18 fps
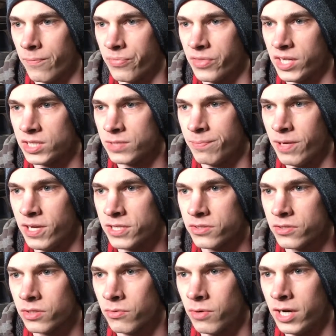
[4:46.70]
That's
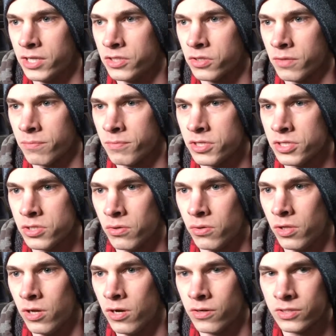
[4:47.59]
basically why it took me
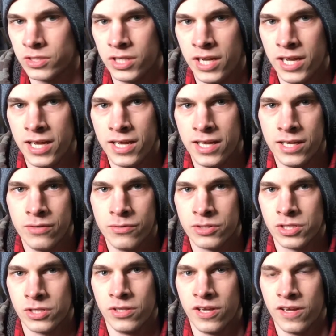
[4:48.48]
so long today, and it
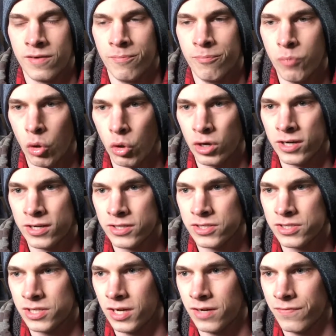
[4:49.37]
was a lot of
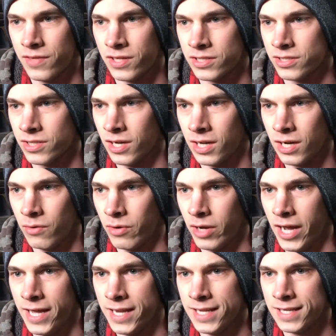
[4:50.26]
boring stuff. That's kind of
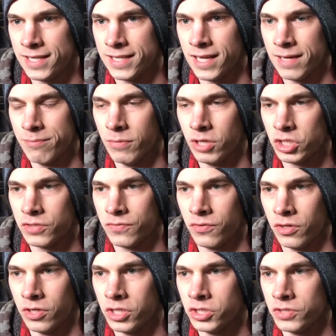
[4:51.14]
why I didn't get much
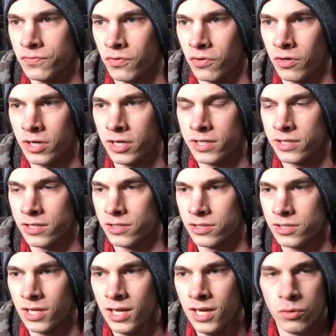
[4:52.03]
footage for it,
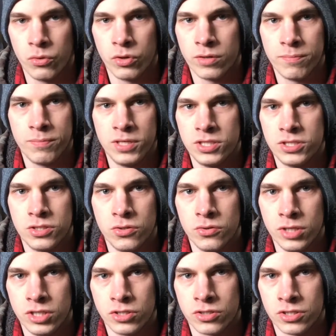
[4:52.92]
because it wouldn't be
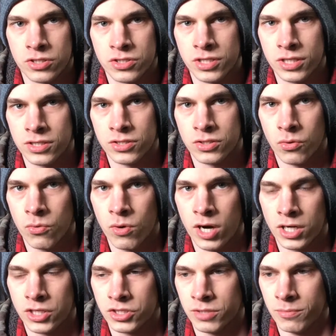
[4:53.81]
too interesting to
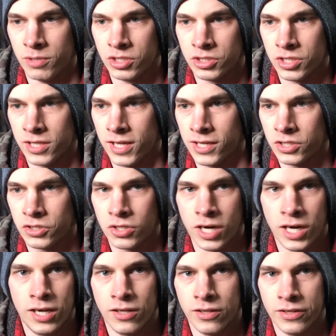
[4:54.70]
watch a bunch of that
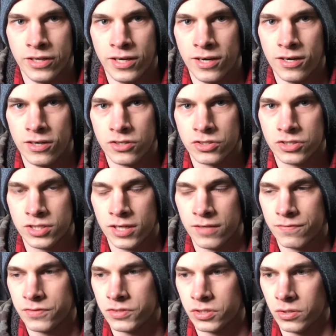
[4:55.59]
trial and error
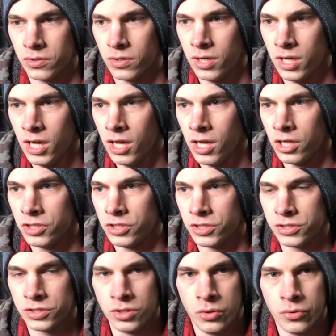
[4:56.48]
stuff. So
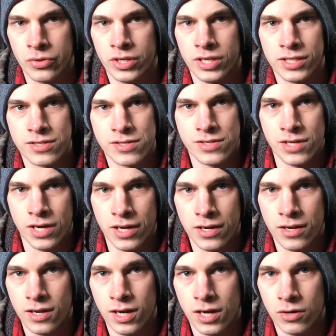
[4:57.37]
just know that it's
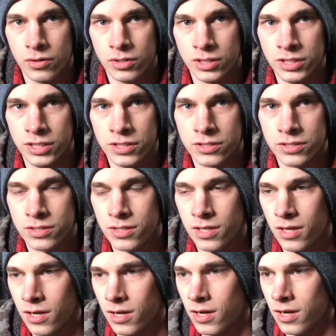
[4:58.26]
done now at
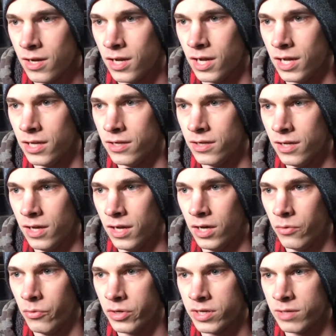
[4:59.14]
least, and
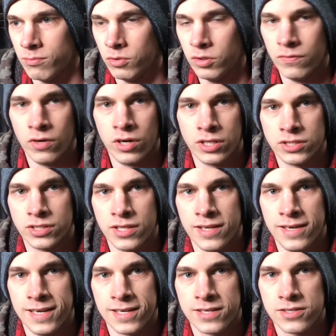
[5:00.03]
we can move on to
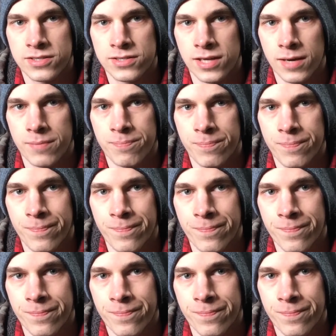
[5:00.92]
the next step.